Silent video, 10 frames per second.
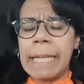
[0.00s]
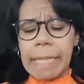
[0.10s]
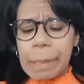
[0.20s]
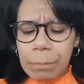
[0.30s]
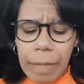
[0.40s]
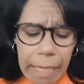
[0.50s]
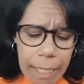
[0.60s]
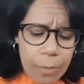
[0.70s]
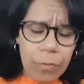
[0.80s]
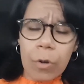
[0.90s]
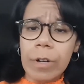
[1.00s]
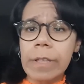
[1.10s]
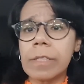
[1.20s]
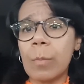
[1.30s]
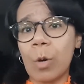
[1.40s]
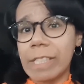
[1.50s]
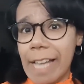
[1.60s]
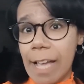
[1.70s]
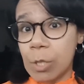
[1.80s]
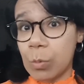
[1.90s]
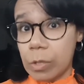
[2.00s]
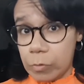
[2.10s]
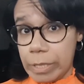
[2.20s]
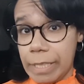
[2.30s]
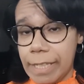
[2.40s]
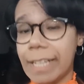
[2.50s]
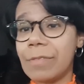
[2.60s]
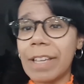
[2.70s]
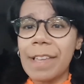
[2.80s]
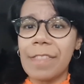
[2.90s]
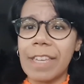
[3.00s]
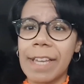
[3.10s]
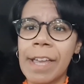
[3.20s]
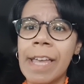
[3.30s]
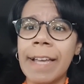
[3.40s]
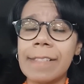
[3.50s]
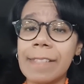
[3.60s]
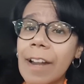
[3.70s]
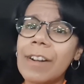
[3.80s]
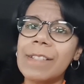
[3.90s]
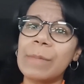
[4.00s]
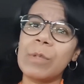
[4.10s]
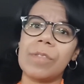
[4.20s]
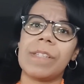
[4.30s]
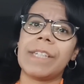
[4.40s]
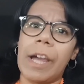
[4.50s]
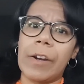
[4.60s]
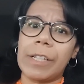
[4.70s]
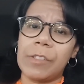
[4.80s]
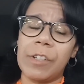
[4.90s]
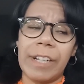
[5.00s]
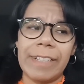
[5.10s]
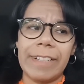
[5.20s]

it made for a somewhat casual read, and if anything, Sarah's amusing character